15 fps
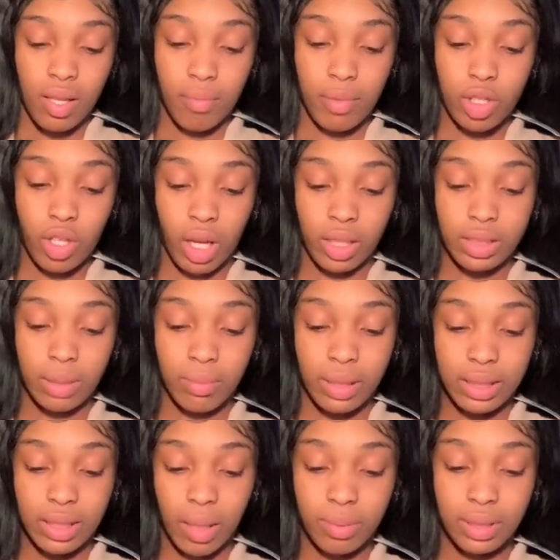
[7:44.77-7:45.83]
Been trying to zip
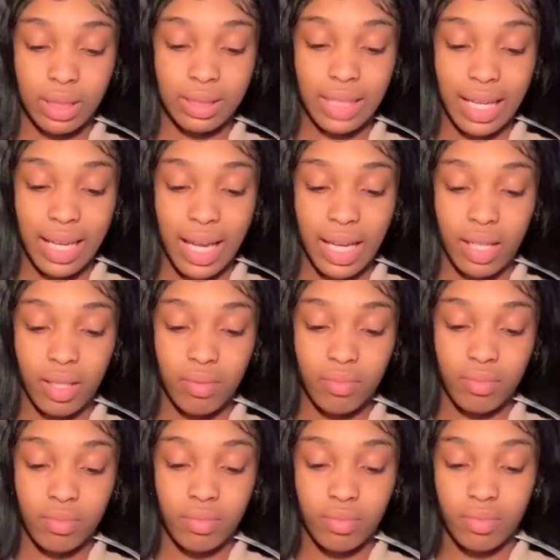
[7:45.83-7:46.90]
this up since I got it.
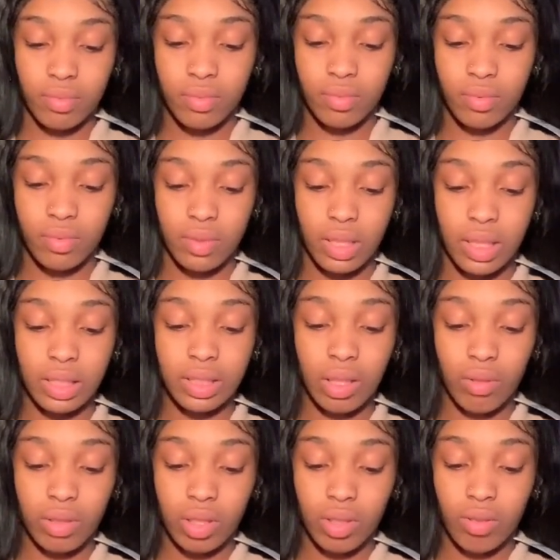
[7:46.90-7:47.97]
And it's
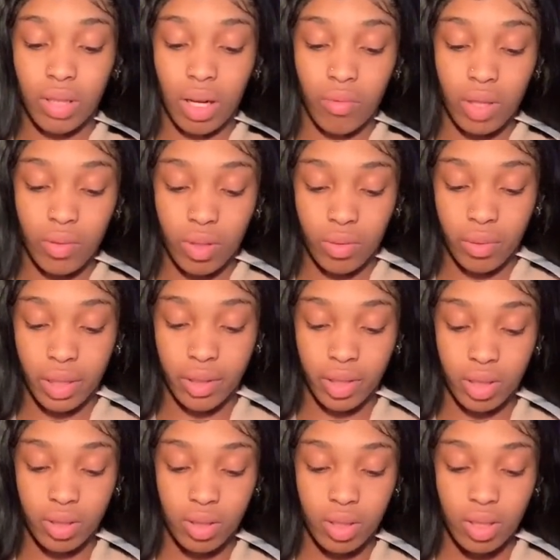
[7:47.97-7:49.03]
so cute and I really want to wear
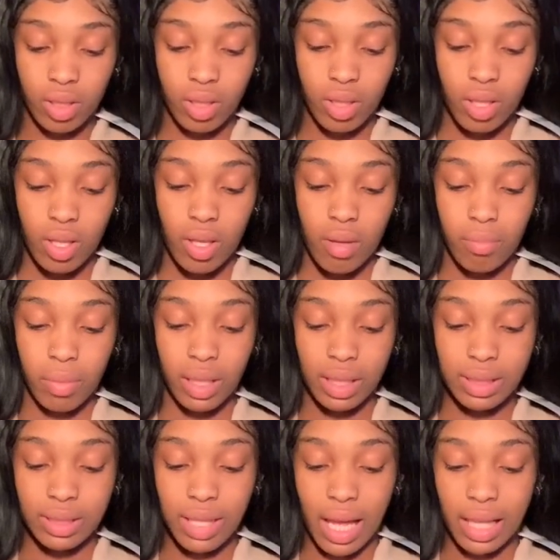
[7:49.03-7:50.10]
it. But
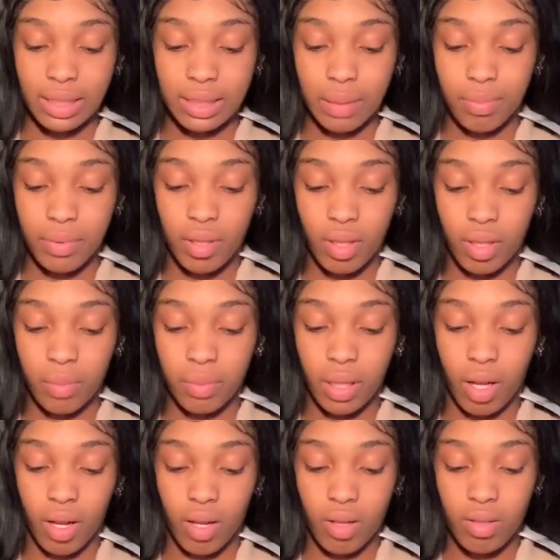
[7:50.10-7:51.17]
it's not zipping up,
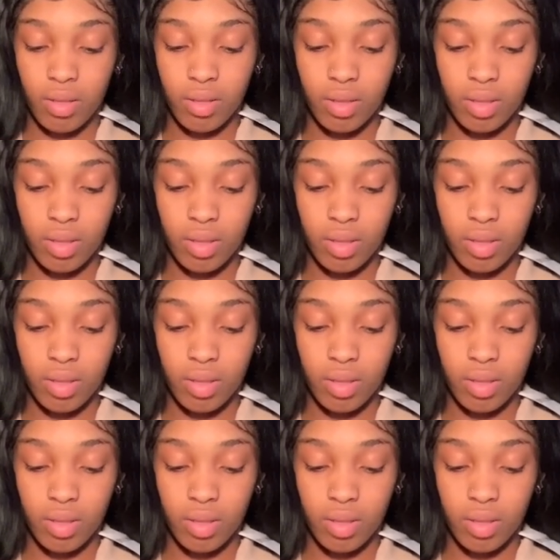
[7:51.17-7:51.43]
y'all.